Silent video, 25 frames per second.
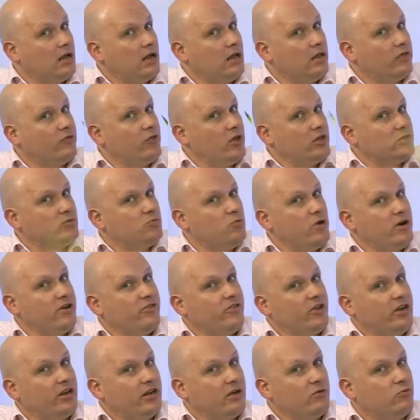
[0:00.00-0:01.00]
there's one
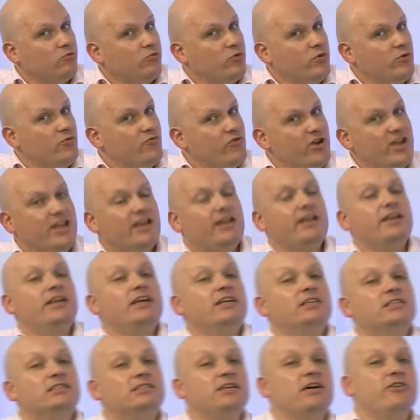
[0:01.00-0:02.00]
thing that we really
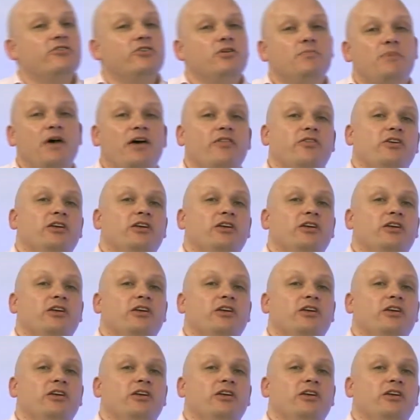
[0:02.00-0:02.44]
need to tell you about the